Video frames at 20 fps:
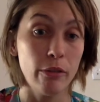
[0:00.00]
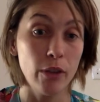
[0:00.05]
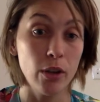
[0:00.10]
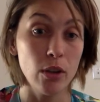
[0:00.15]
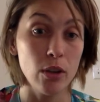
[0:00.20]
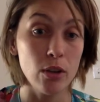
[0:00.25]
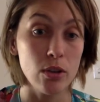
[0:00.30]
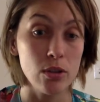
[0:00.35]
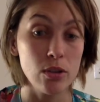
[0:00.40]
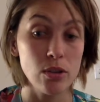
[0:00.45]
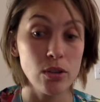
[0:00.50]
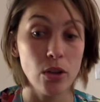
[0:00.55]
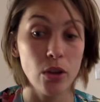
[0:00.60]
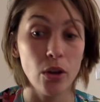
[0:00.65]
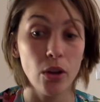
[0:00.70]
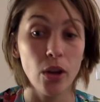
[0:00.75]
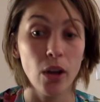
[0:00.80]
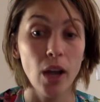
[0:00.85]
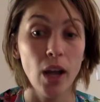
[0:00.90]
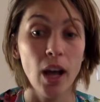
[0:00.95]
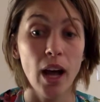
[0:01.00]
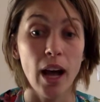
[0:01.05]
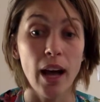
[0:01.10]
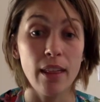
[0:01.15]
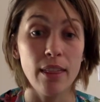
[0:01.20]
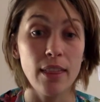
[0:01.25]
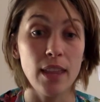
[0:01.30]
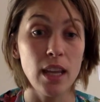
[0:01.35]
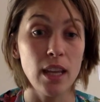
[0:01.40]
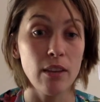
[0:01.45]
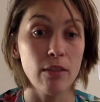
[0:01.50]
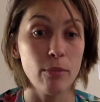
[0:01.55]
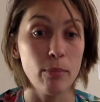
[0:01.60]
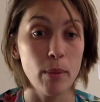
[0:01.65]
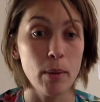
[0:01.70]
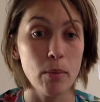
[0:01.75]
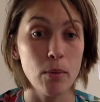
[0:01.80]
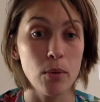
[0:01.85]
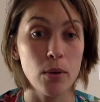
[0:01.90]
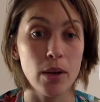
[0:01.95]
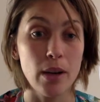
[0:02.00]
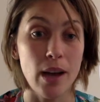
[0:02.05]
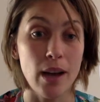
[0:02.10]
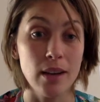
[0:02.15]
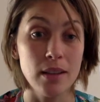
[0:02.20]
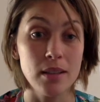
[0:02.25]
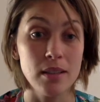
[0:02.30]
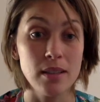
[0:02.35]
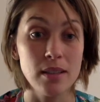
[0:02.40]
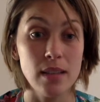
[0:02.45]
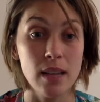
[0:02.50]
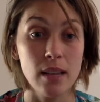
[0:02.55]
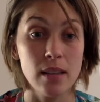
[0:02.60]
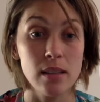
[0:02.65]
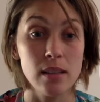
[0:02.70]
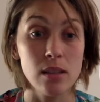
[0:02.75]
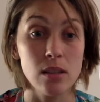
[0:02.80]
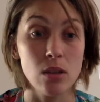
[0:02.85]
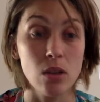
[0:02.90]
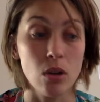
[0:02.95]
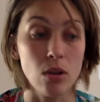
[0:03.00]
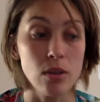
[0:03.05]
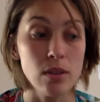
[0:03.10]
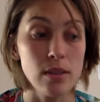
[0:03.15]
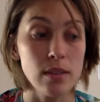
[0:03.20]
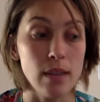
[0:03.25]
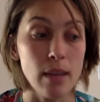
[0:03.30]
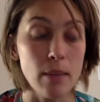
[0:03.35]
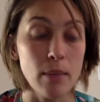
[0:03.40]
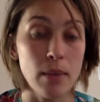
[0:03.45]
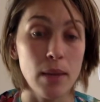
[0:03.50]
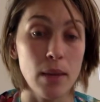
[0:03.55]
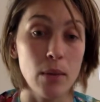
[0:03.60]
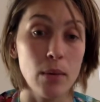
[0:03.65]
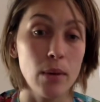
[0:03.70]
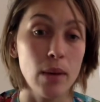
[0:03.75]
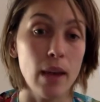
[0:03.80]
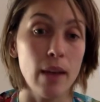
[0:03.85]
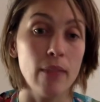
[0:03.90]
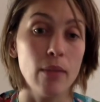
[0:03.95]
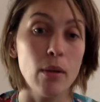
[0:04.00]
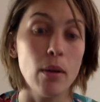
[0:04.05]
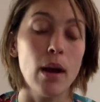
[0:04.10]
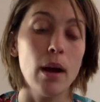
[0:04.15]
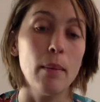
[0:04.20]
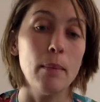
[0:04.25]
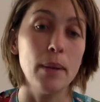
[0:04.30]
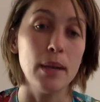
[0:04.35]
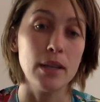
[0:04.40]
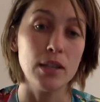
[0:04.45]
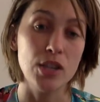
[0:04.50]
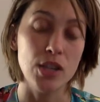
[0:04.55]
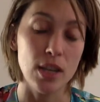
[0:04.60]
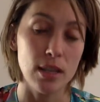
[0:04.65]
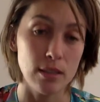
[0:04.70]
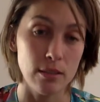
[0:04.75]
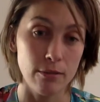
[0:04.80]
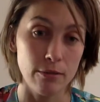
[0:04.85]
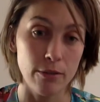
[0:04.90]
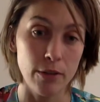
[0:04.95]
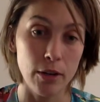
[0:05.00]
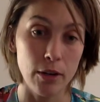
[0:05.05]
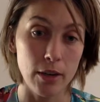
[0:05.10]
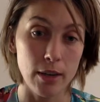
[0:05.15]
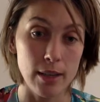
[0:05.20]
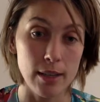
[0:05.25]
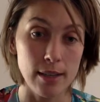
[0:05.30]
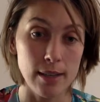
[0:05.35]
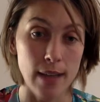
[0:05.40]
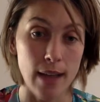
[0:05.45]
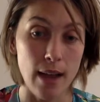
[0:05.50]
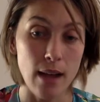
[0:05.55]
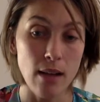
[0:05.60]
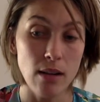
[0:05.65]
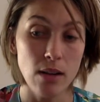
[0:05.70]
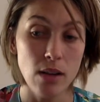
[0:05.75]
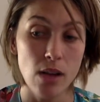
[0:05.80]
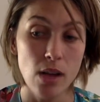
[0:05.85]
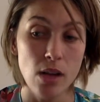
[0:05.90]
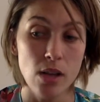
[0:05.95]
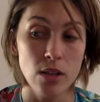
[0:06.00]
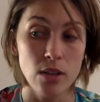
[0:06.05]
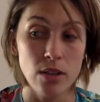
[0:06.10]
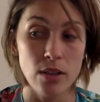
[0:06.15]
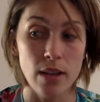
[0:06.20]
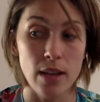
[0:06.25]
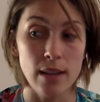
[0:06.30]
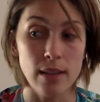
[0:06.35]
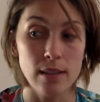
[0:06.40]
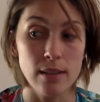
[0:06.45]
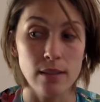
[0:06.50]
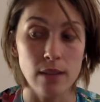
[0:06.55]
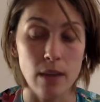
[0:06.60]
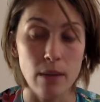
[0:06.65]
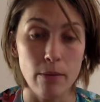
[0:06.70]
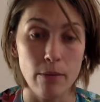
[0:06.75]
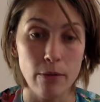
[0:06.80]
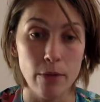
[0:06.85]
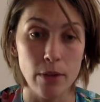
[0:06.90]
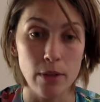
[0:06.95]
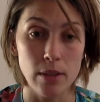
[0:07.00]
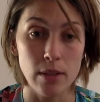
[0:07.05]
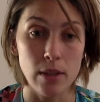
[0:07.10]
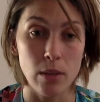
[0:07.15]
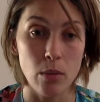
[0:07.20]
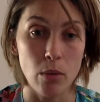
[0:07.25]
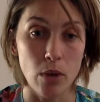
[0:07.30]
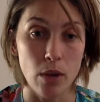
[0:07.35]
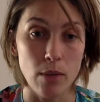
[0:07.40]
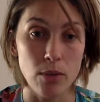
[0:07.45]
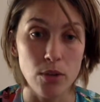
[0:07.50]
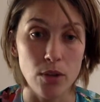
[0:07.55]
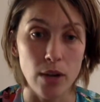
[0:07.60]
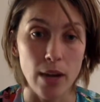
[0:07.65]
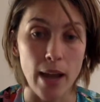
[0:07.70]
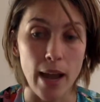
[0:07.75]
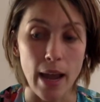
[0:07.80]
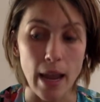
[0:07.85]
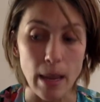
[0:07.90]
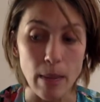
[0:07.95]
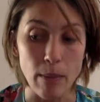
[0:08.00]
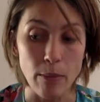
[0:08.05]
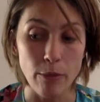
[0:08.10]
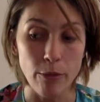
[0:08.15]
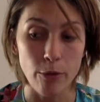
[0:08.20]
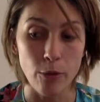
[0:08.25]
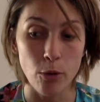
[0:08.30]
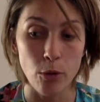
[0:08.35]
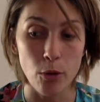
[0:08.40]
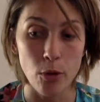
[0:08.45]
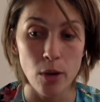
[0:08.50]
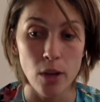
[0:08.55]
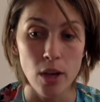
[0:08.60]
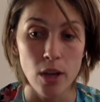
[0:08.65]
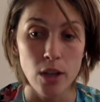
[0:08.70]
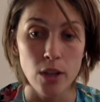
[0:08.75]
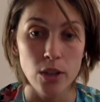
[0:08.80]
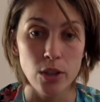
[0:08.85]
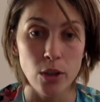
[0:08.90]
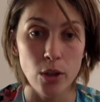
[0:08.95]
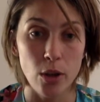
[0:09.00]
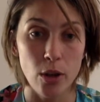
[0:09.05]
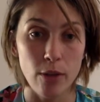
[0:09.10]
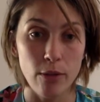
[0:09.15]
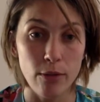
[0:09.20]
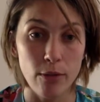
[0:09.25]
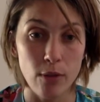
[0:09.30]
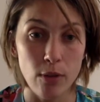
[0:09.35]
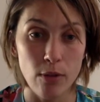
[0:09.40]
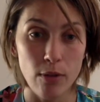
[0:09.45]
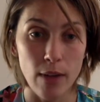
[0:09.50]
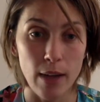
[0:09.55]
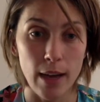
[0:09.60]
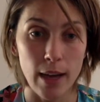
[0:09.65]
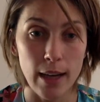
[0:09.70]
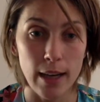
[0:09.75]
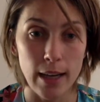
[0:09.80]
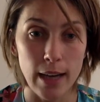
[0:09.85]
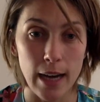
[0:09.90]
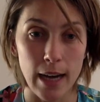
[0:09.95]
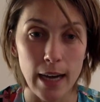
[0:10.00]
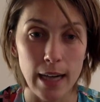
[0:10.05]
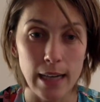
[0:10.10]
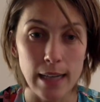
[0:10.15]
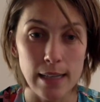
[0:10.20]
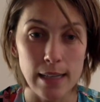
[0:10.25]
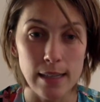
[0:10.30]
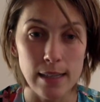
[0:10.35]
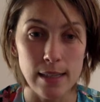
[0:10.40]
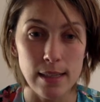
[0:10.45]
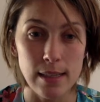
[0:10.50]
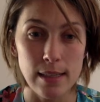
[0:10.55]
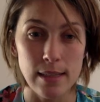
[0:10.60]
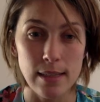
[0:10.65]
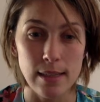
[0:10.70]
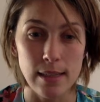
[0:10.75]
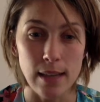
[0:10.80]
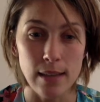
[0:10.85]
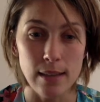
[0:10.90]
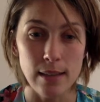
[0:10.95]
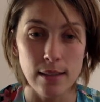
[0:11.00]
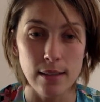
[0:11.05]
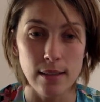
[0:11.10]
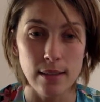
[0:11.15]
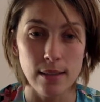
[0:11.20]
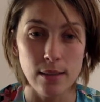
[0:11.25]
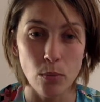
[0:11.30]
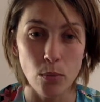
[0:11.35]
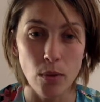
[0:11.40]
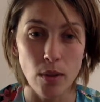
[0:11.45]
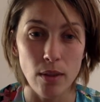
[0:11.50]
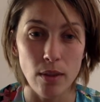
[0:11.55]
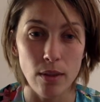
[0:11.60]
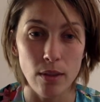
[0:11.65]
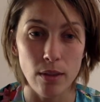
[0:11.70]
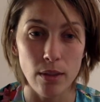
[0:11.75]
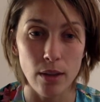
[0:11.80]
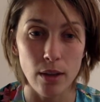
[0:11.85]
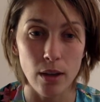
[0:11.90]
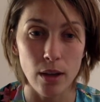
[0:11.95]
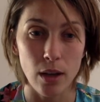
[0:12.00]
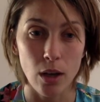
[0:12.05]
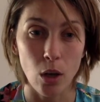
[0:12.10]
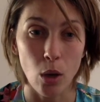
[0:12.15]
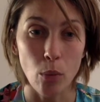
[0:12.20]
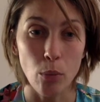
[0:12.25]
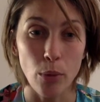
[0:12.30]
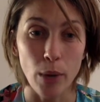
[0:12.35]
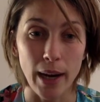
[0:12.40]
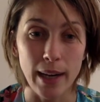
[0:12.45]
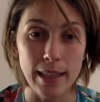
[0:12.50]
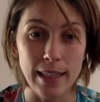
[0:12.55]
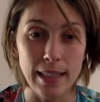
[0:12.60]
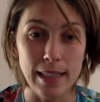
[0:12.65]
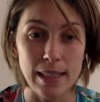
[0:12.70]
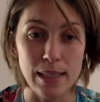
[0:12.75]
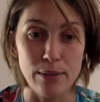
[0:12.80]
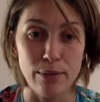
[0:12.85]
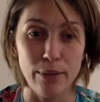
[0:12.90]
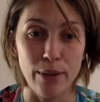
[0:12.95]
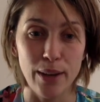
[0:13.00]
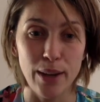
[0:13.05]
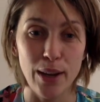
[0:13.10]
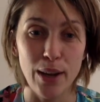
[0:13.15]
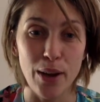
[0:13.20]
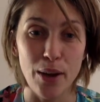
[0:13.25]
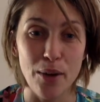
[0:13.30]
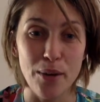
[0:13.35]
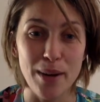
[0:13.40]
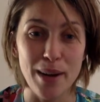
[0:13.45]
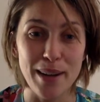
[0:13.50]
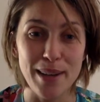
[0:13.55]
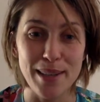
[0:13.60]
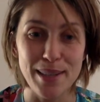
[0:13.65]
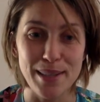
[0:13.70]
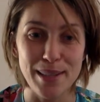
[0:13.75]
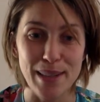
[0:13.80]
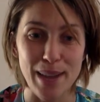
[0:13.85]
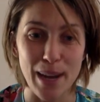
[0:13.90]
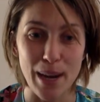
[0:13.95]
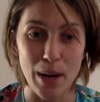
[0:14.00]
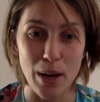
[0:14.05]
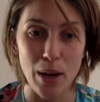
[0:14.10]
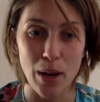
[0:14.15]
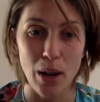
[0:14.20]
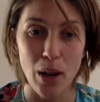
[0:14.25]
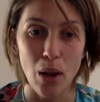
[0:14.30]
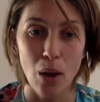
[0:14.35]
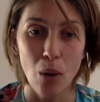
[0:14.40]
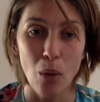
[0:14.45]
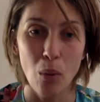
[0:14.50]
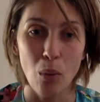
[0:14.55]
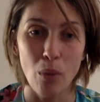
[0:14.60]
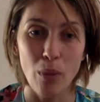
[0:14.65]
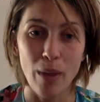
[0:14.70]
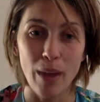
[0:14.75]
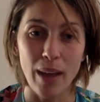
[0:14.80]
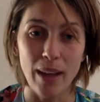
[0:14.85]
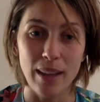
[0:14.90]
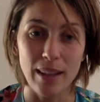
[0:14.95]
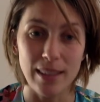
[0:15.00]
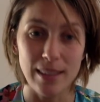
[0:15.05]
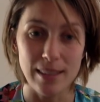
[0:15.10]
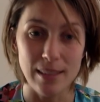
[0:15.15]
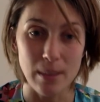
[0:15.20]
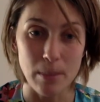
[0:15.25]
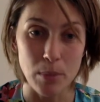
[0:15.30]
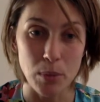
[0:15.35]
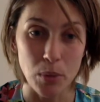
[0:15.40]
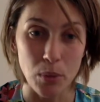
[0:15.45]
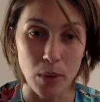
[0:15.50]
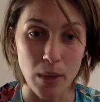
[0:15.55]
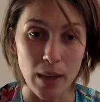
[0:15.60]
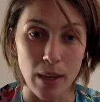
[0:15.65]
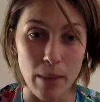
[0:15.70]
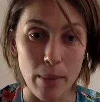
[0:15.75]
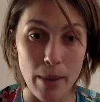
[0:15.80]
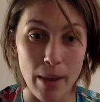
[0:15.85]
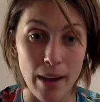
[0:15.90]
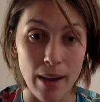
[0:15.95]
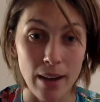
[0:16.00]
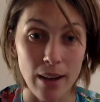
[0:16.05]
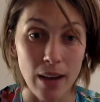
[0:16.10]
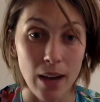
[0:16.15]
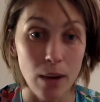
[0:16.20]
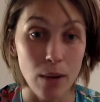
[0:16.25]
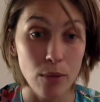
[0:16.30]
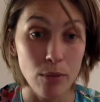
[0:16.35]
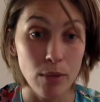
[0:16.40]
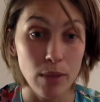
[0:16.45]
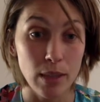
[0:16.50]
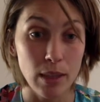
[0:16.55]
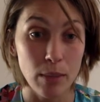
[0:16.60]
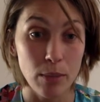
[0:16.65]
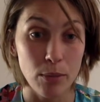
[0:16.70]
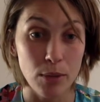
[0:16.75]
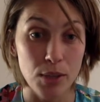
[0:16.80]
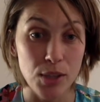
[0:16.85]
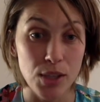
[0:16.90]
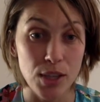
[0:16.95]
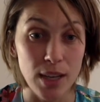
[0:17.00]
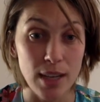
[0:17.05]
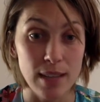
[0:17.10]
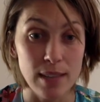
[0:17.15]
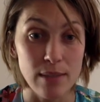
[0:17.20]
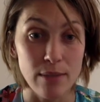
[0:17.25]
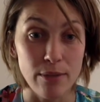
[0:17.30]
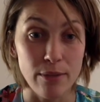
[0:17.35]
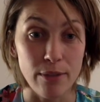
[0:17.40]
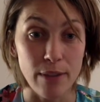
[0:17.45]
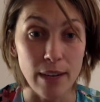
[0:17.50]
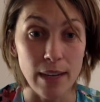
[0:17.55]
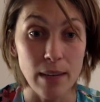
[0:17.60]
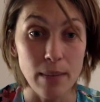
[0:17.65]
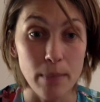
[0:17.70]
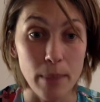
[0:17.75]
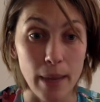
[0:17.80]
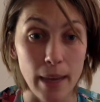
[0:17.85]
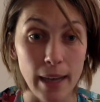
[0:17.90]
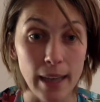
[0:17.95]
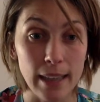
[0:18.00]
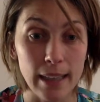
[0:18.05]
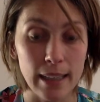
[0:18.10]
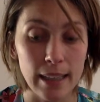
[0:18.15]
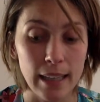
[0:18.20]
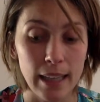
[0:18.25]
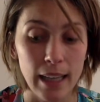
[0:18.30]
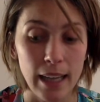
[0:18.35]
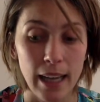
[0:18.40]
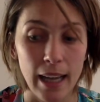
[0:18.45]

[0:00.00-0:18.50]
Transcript: for you. So I think if people can understand this concept, they would have a better chance of figuring this out. So that's firstly what I'm trying to aim for. So if you've had any success with comprehending this video and understanding what the hell it is I'm talking about, I would really appreciate some feedback.